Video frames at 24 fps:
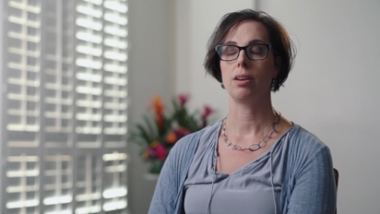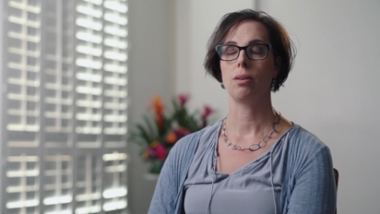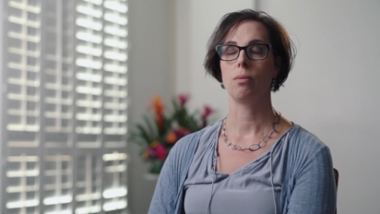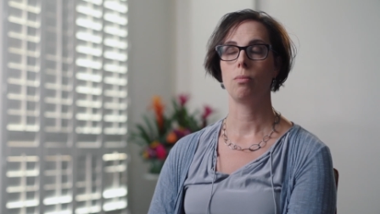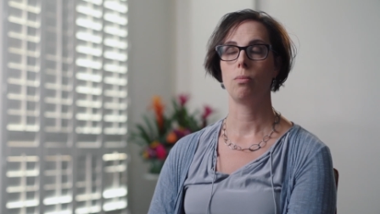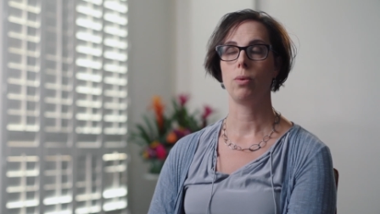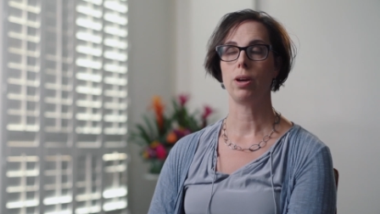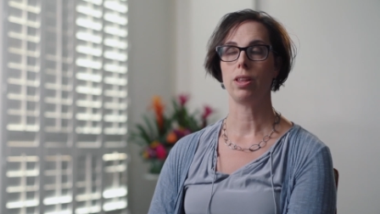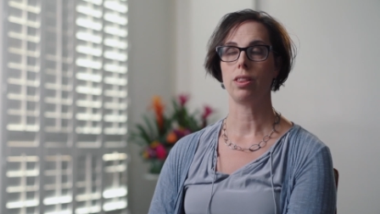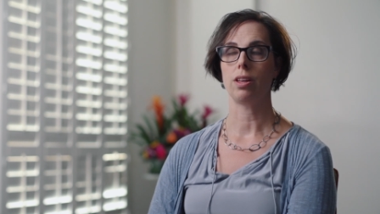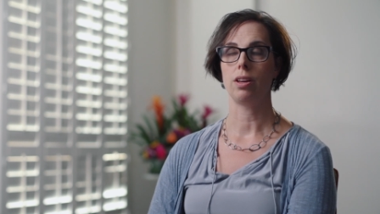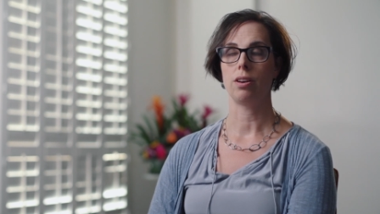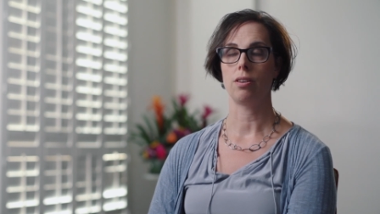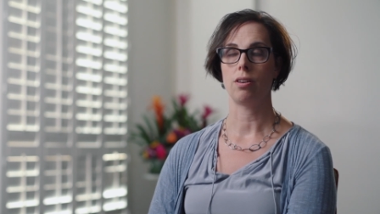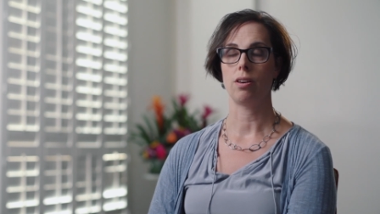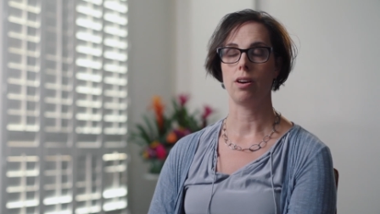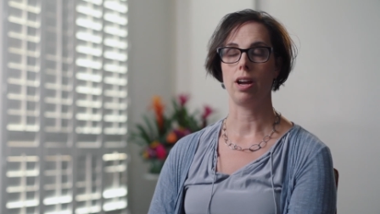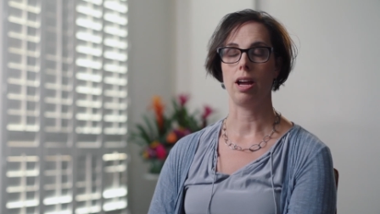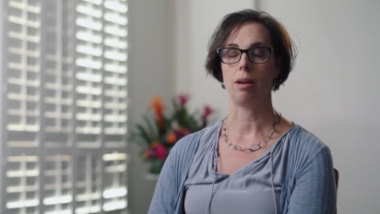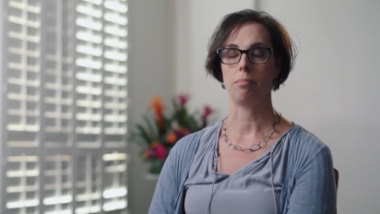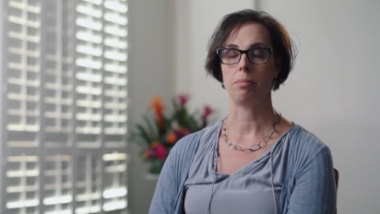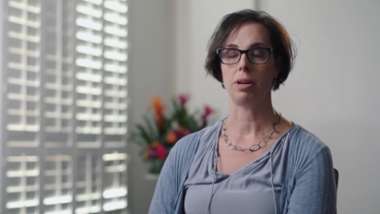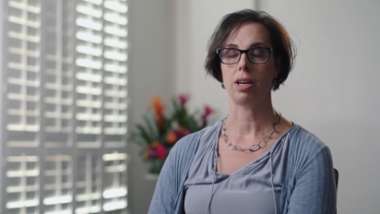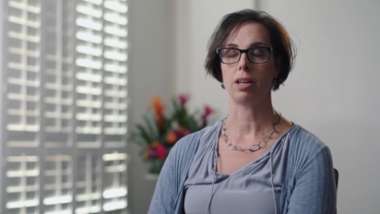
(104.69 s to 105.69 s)
within
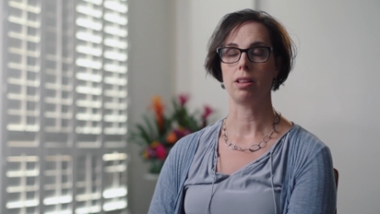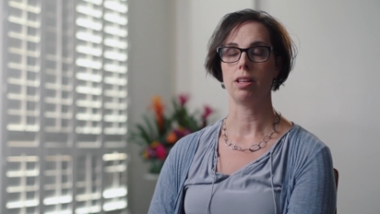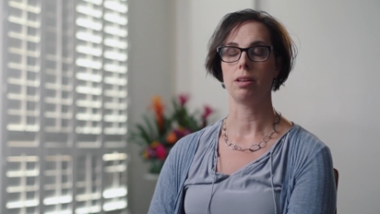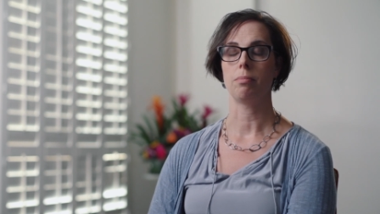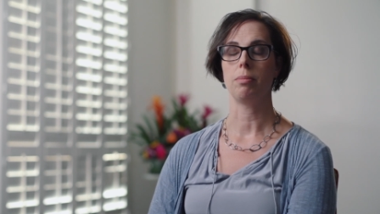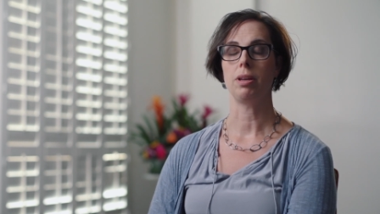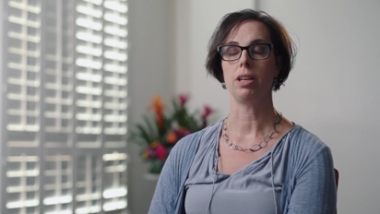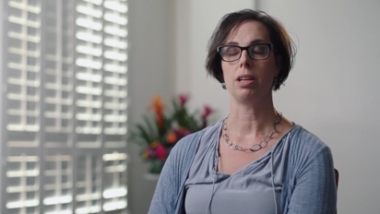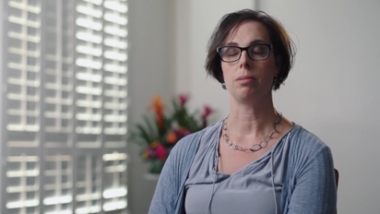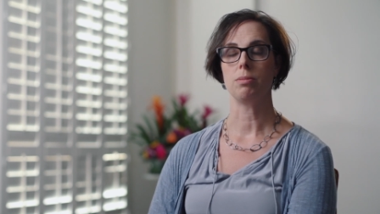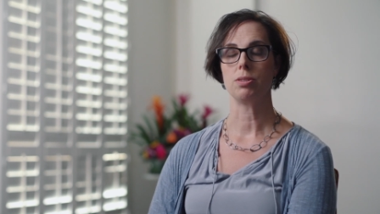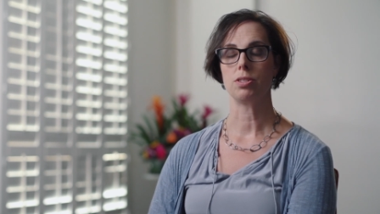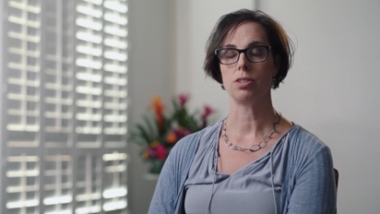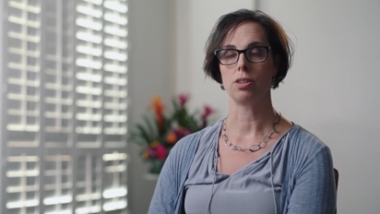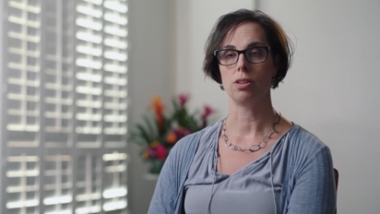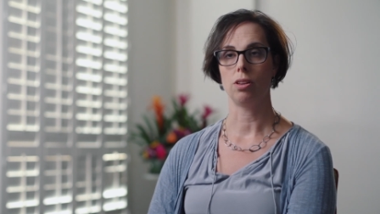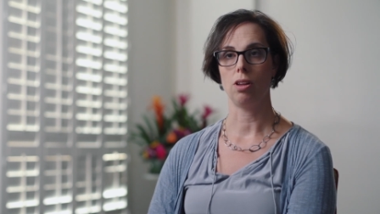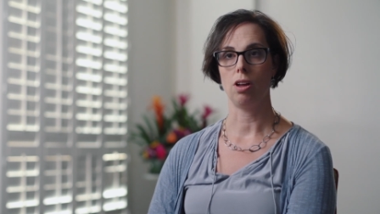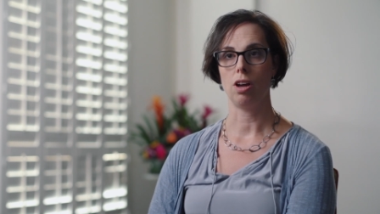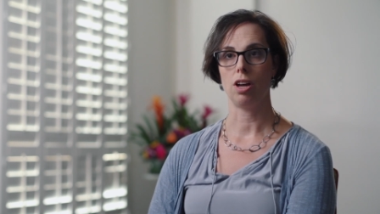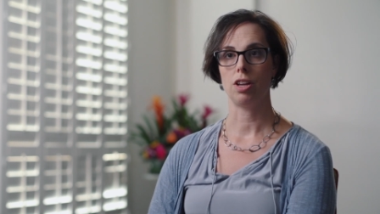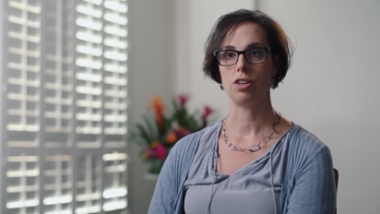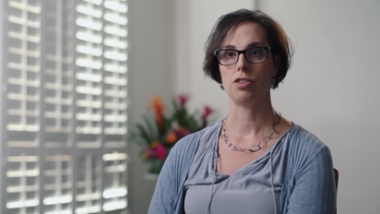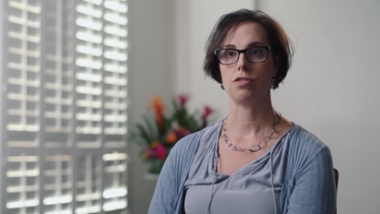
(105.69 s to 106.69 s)
our Epic, like being able to
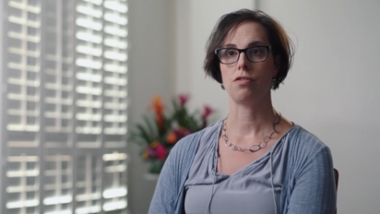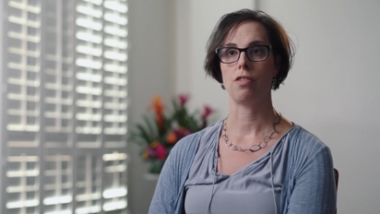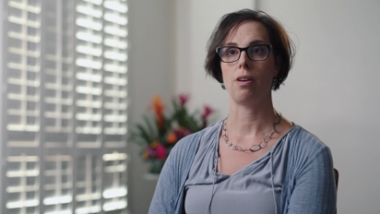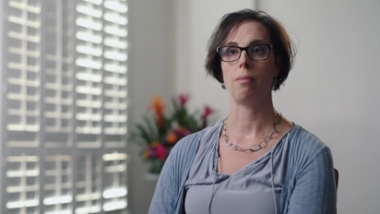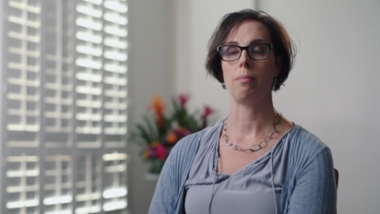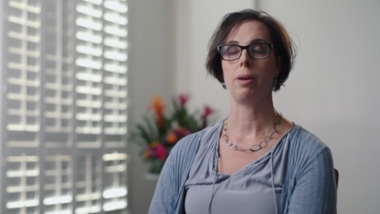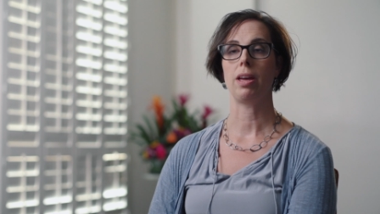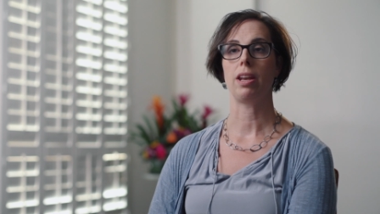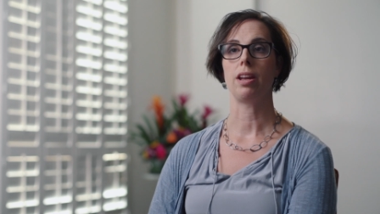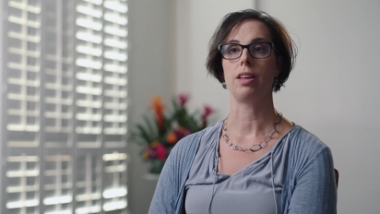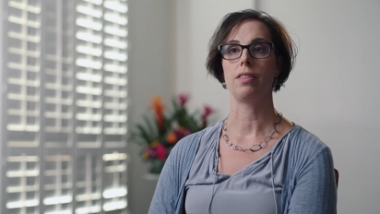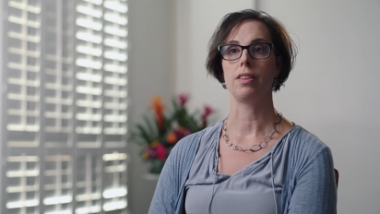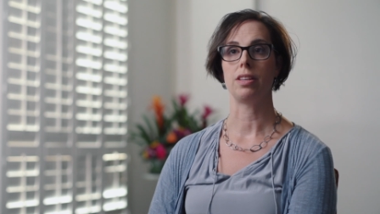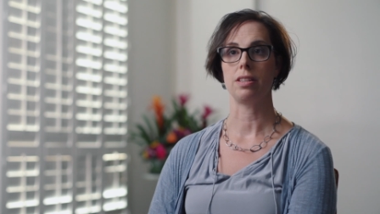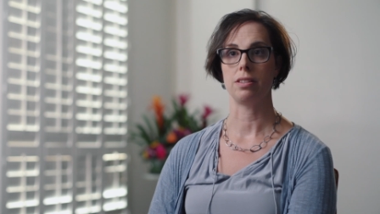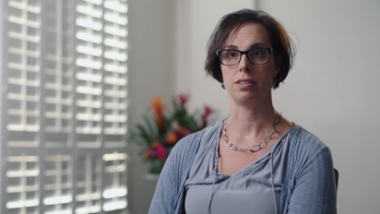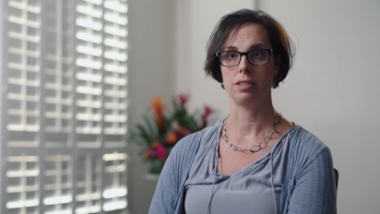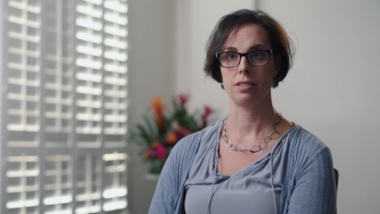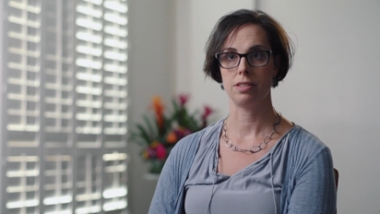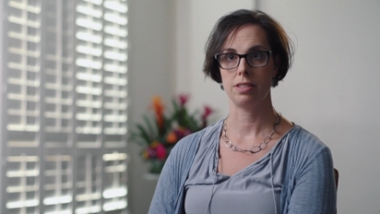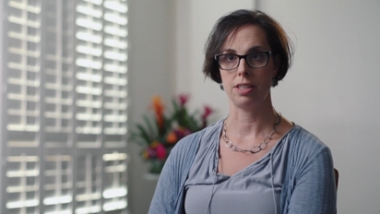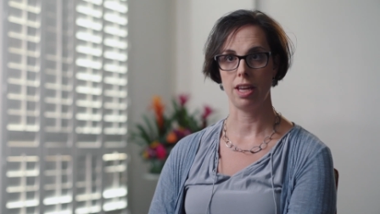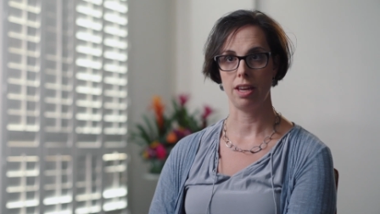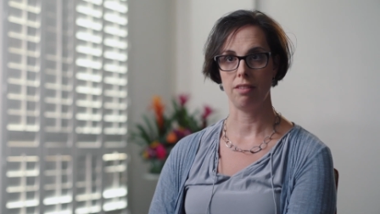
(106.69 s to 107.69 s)
launch from it and
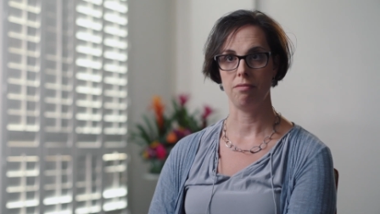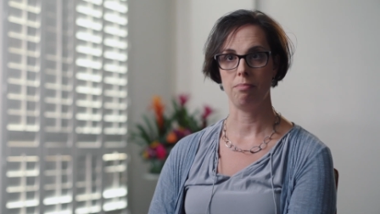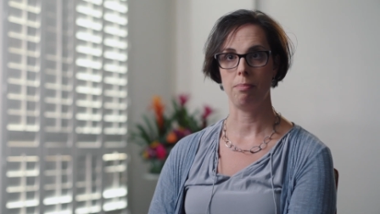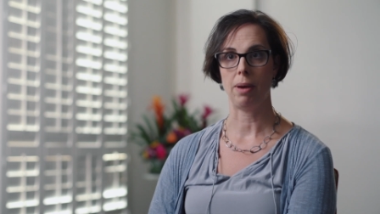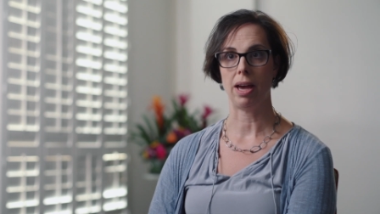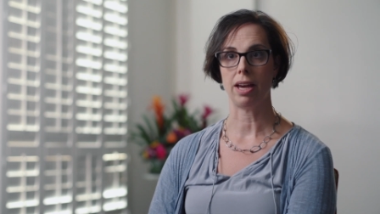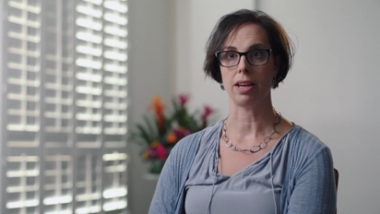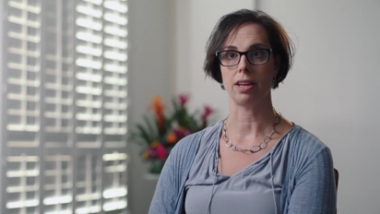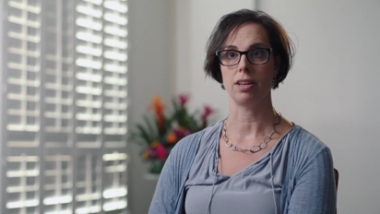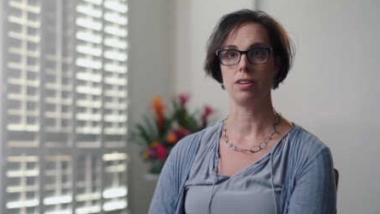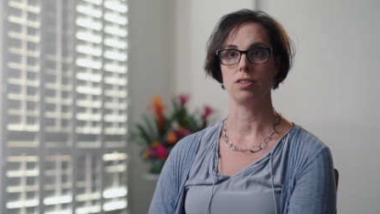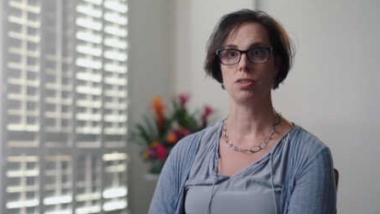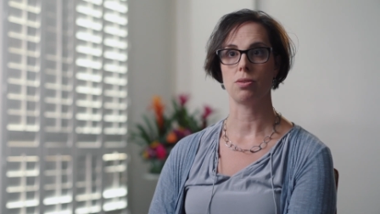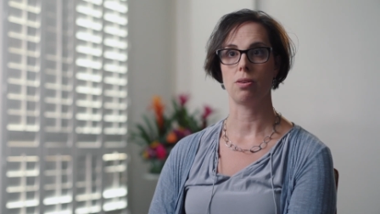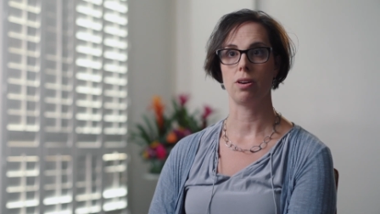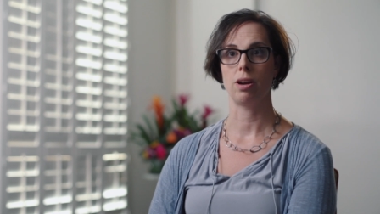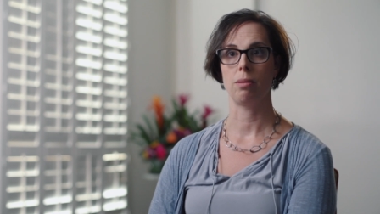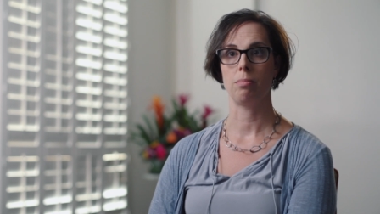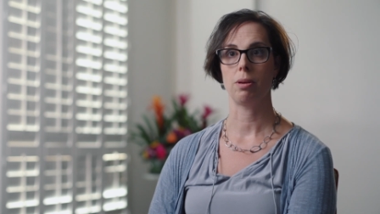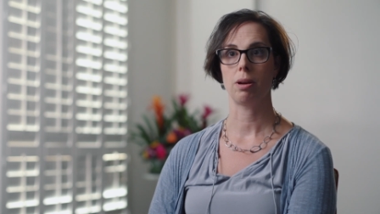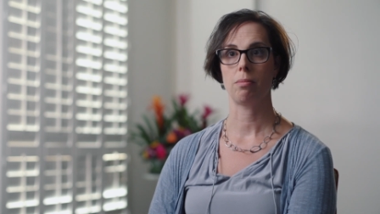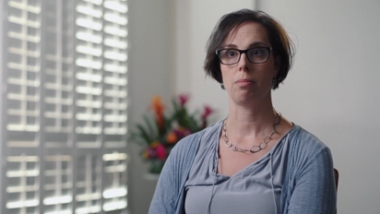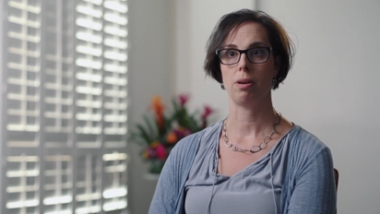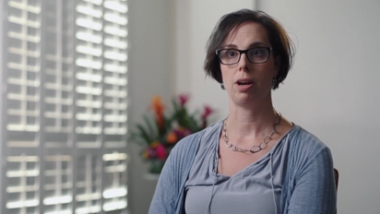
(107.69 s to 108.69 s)
then save back into our
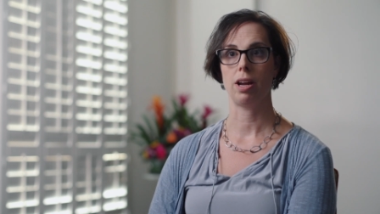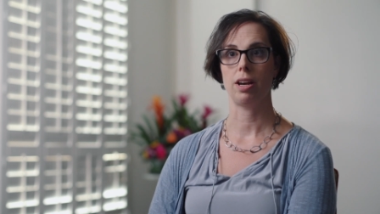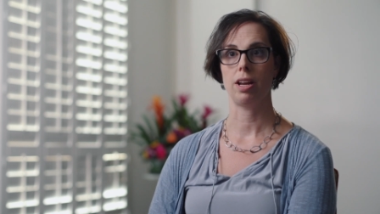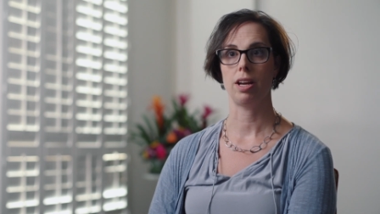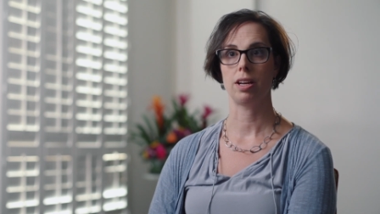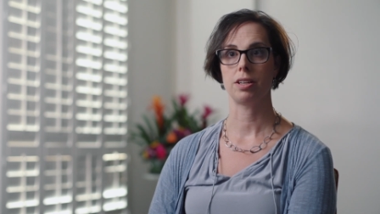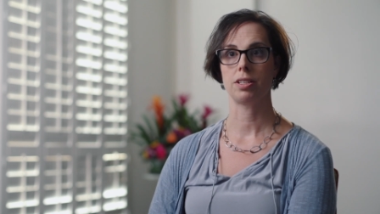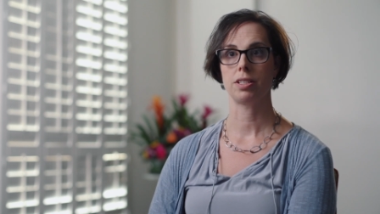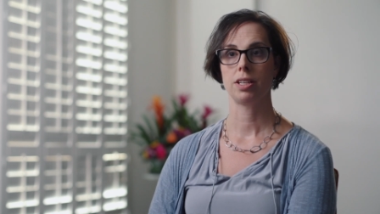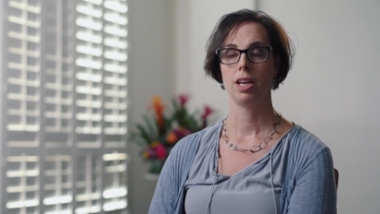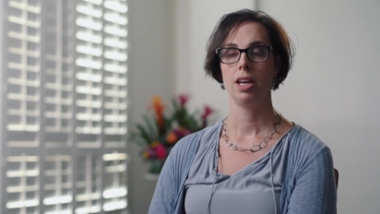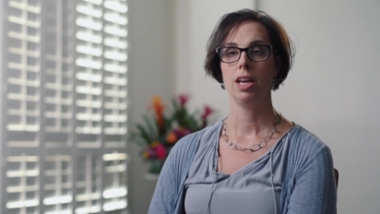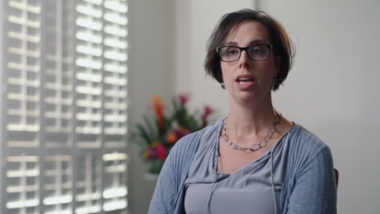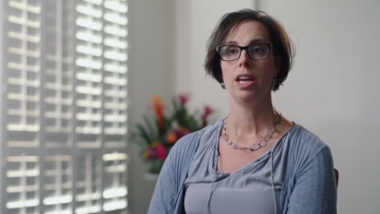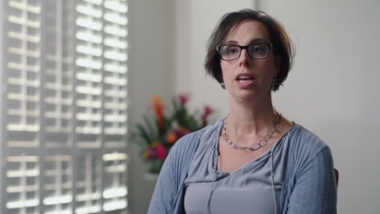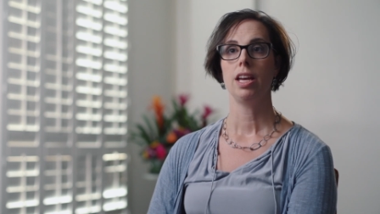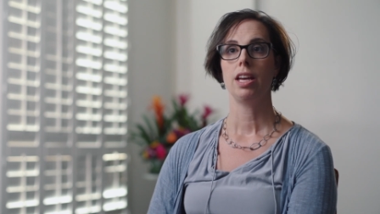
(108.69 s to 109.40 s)
Epic product,